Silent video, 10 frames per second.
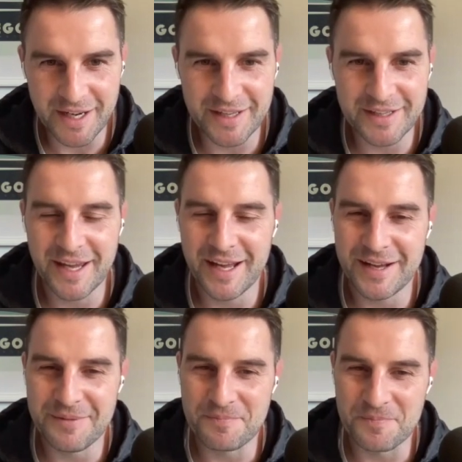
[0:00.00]
night.
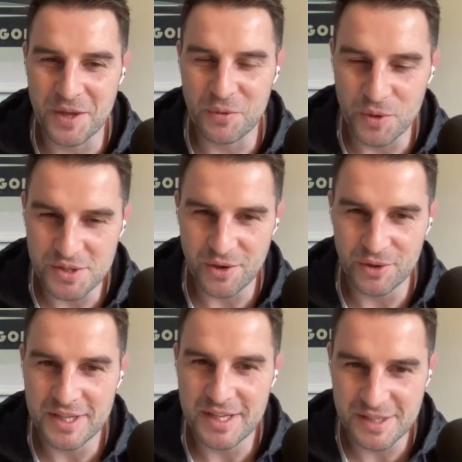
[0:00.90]
Um, it wasn't
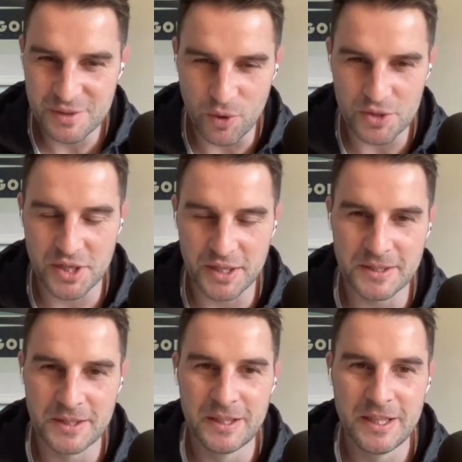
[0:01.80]
all easy
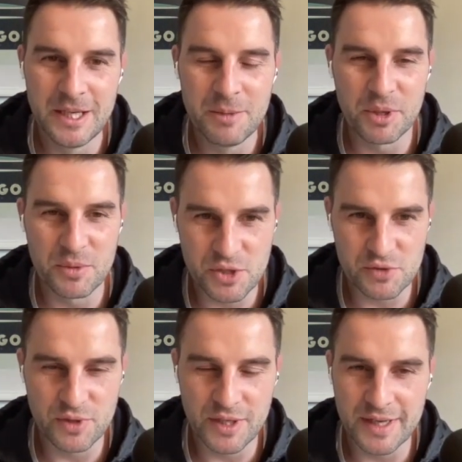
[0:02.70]
watching, but it was
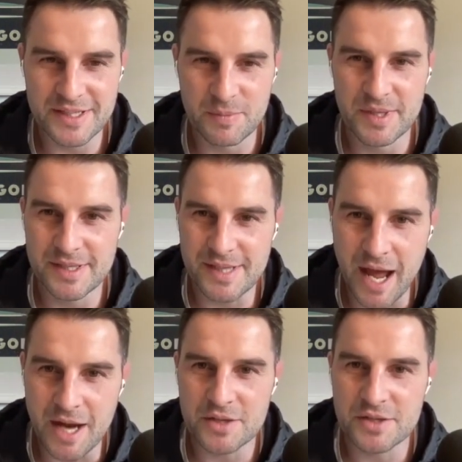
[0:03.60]
just really nice to be
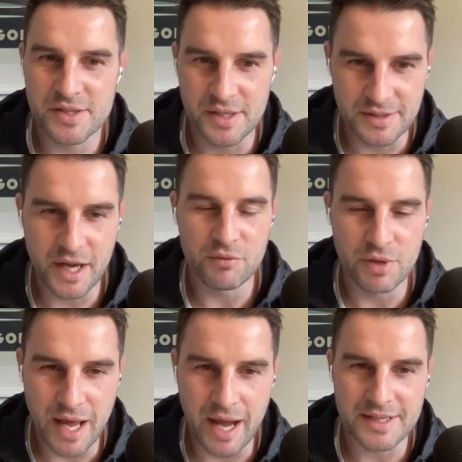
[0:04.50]
detached, sit down,
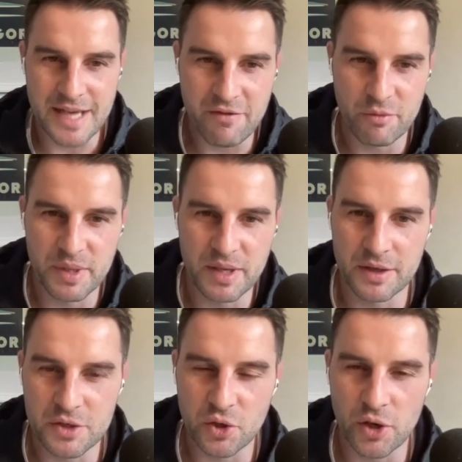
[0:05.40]
relax, have a beer,
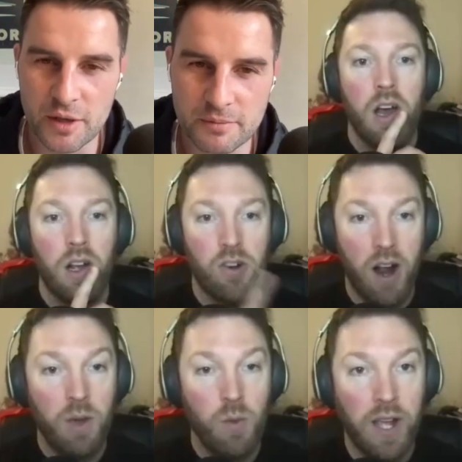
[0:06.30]
and enjoy it. A
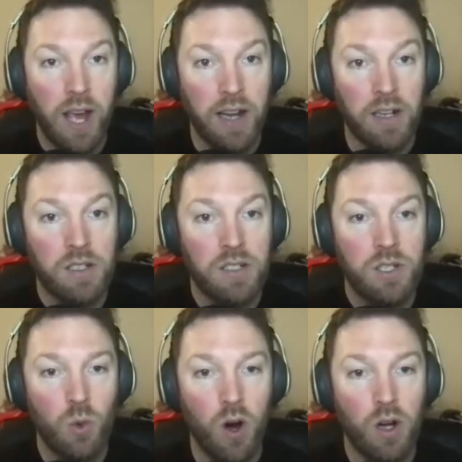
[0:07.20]
cracking weekend
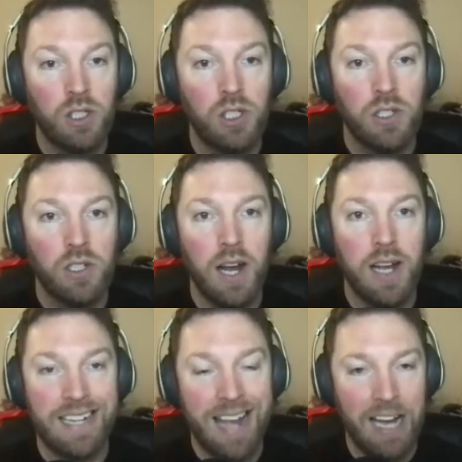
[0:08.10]
to watch
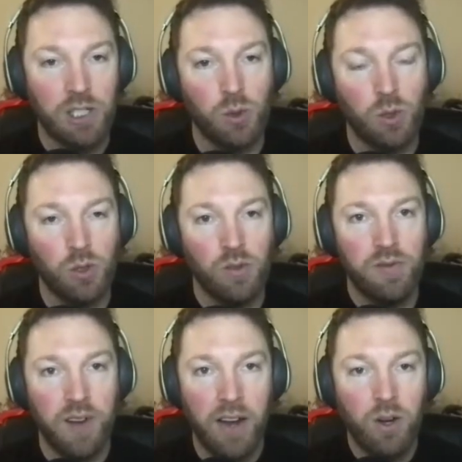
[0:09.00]
as a casual
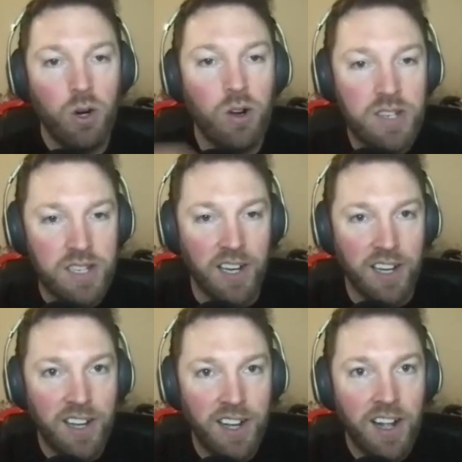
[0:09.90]
fan or as
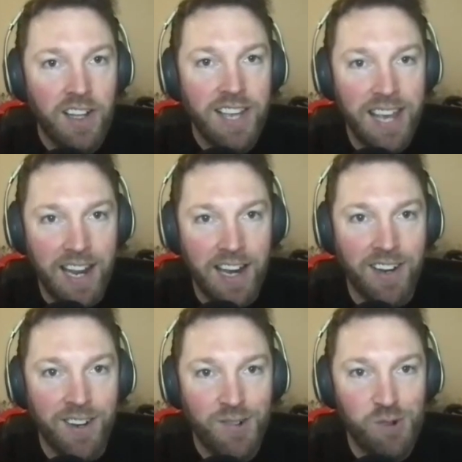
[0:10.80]
a
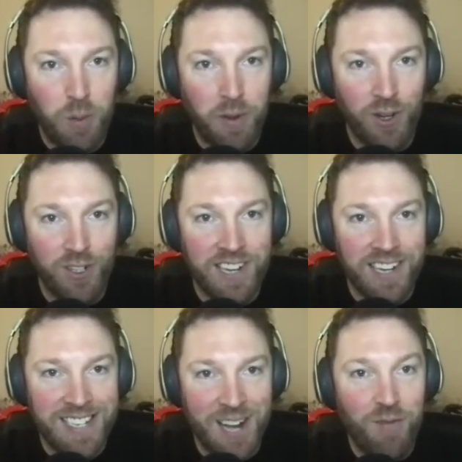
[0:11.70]
keen rugby nose
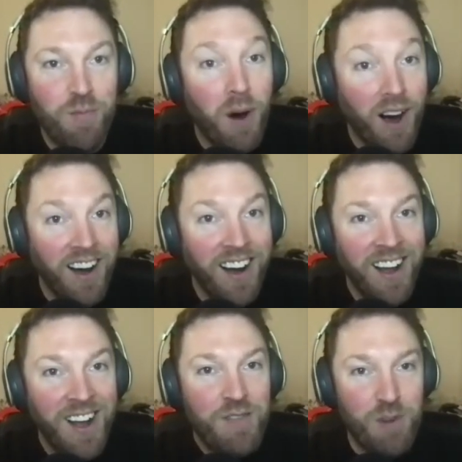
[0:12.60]
like yourself. But
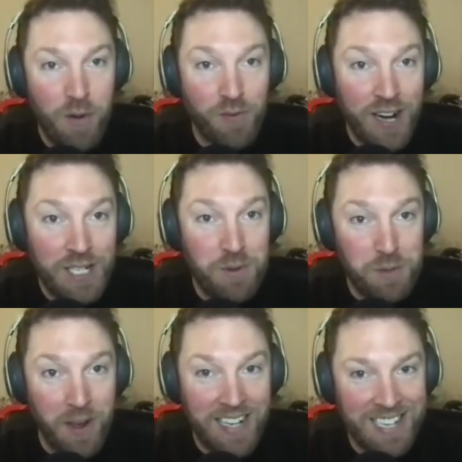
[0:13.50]
from a French
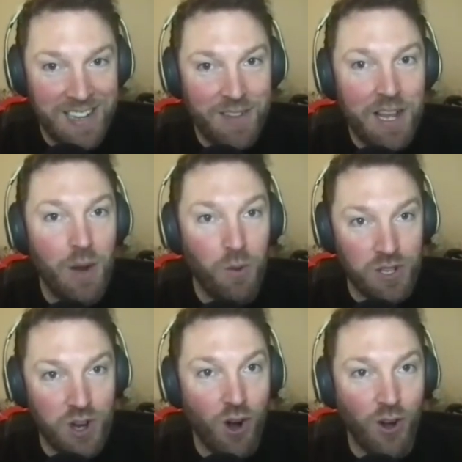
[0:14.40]
perspective, it
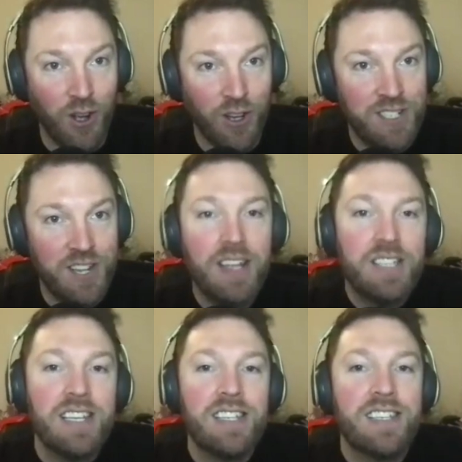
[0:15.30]
was not good. So
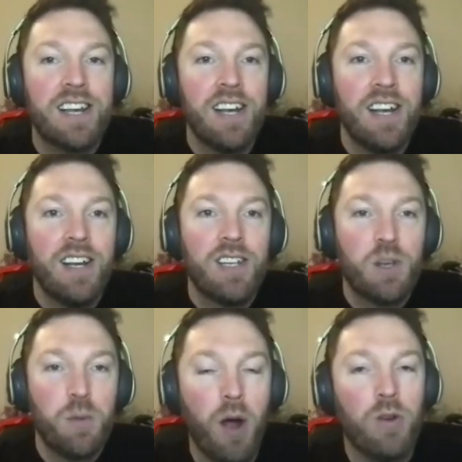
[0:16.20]
this is
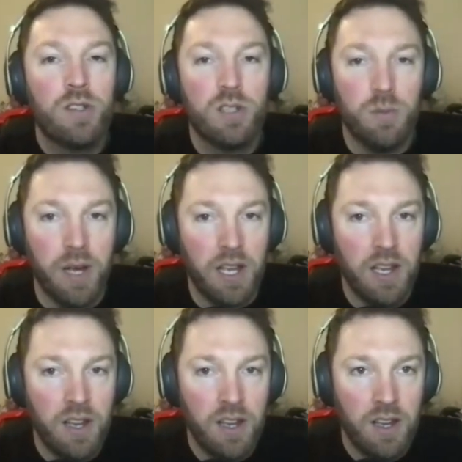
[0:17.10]
supposed to
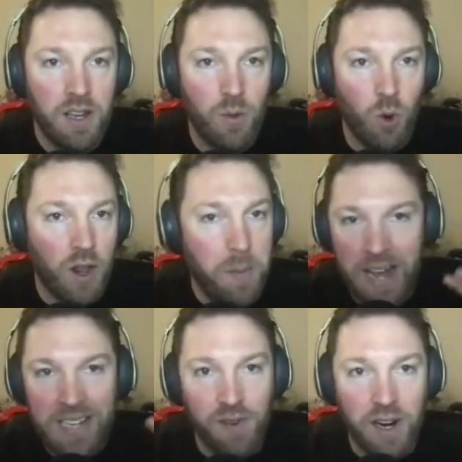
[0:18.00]
be one of the
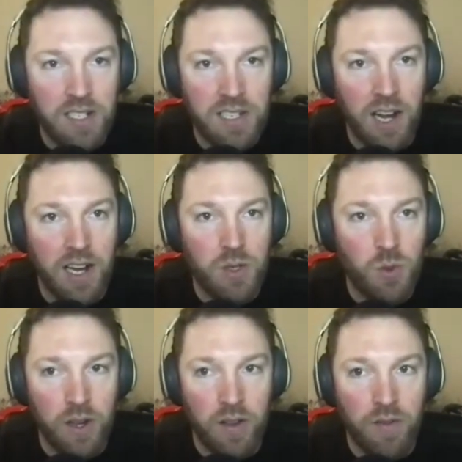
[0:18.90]
best France
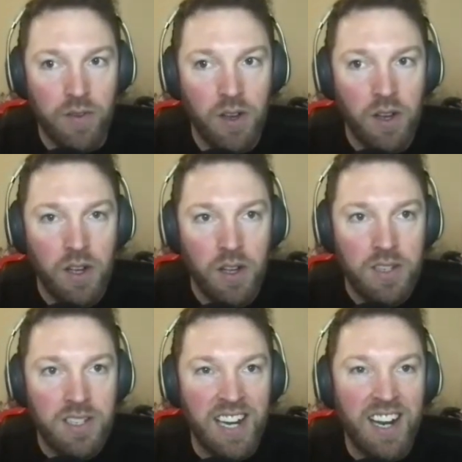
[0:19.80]
sides we've
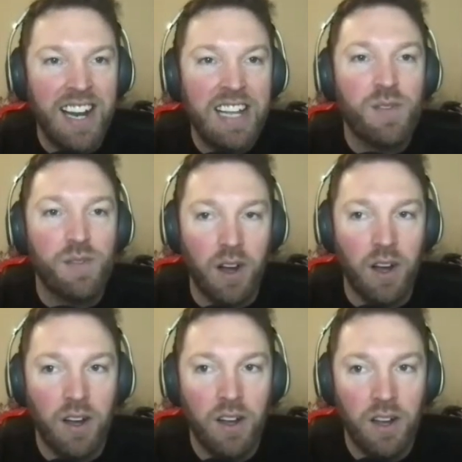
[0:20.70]
seen, at least
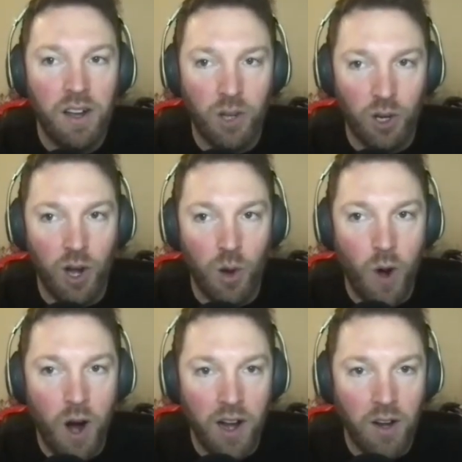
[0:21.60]
for a good long
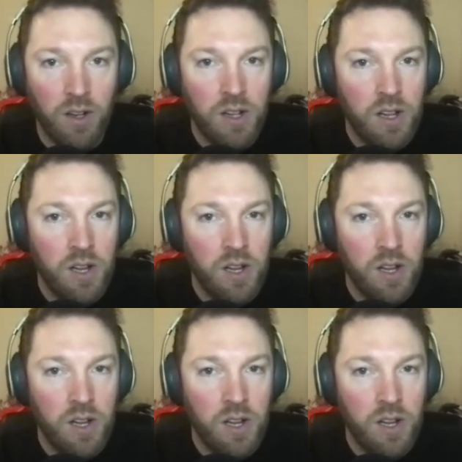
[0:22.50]
while.